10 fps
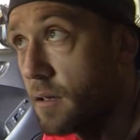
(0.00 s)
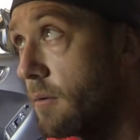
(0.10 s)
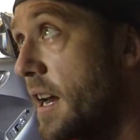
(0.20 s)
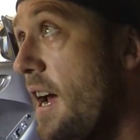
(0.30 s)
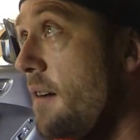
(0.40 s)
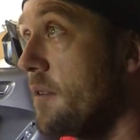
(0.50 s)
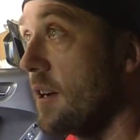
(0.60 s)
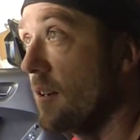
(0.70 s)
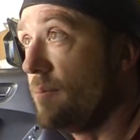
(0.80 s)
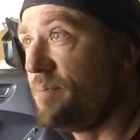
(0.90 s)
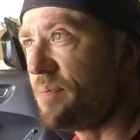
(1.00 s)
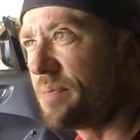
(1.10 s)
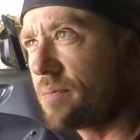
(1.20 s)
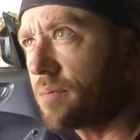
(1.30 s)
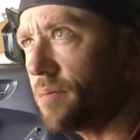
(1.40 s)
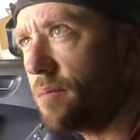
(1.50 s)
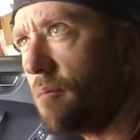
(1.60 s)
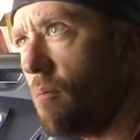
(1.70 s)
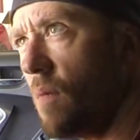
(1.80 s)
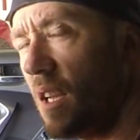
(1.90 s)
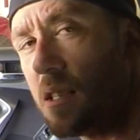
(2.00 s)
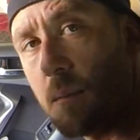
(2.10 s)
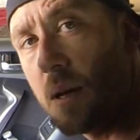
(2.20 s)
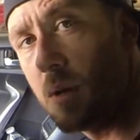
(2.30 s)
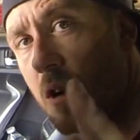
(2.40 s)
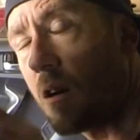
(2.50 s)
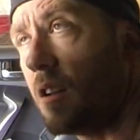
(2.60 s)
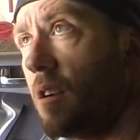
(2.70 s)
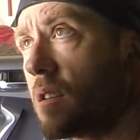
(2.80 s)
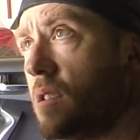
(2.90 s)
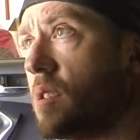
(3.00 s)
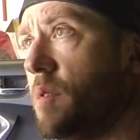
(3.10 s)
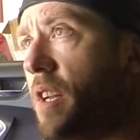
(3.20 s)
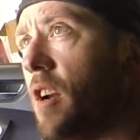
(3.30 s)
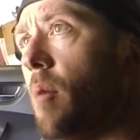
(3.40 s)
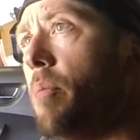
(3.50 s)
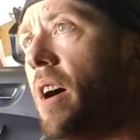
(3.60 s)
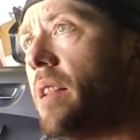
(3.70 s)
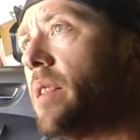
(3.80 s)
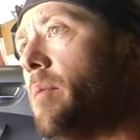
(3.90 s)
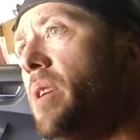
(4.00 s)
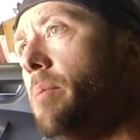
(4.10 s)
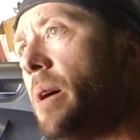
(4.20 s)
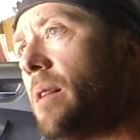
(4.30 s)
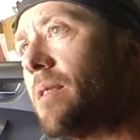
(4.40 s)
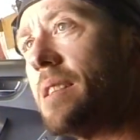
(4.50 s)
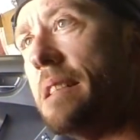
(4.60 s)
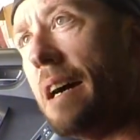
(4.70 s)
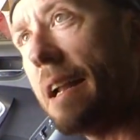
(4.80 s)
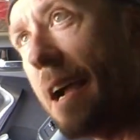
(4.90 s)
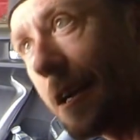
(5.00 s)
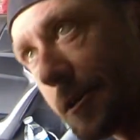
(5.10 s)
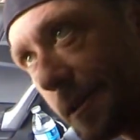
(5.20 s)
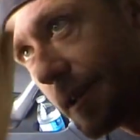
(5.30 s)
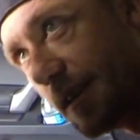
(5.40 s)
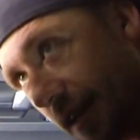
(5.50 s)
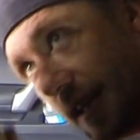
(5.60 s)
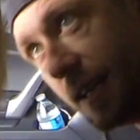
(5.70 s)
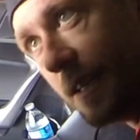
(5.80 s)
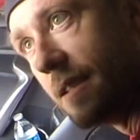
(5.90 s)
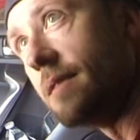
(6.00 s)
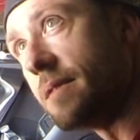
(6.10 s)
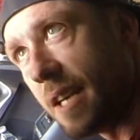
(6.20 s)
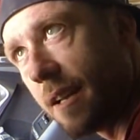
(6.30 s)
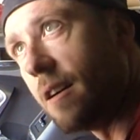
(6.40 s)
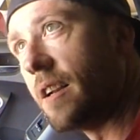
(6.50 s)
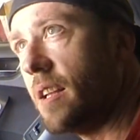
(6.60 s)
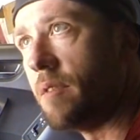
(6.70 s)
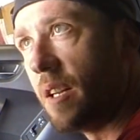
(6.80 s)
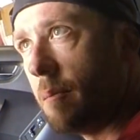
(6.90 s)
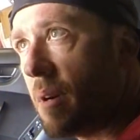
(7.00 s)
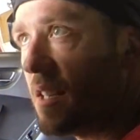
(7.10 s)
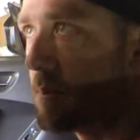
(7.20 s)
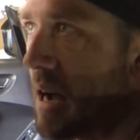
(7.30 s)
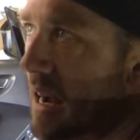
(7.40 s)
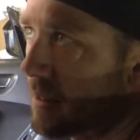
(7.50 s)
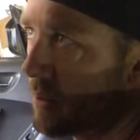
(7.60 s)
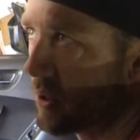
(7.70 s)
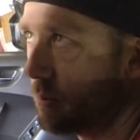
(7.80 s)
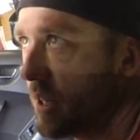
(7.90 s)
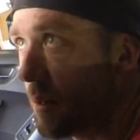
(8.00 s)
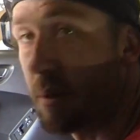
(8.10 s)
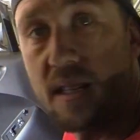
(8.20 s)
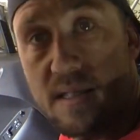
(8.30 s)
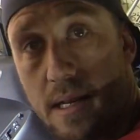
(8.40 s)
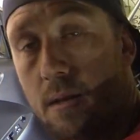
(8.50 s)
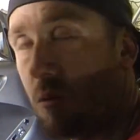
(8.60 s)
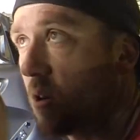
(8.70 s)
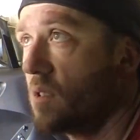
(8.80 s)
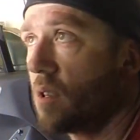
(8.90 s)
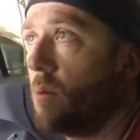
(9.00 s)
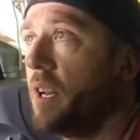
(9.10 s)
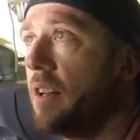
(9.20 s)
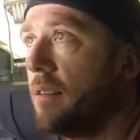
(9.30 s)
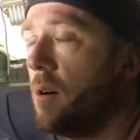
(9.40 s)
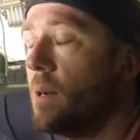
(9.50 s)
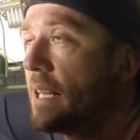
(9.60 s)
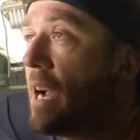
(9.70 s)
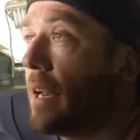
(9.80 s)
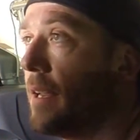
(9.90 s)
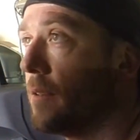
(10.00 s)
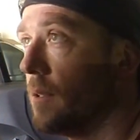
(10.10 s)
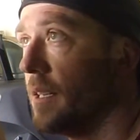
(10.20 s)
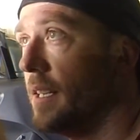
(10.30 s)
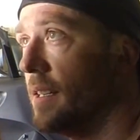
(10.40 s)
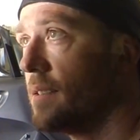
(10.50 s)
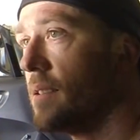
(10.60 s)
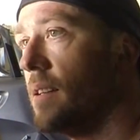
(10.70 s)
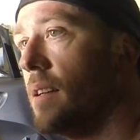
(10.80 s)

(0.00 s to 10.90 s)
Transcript: that we have here, is it may be hard to notice in this video, but the B pillar is not actually dead on even. It bends back a little bit, it bends inward, so we need to know what that angle is.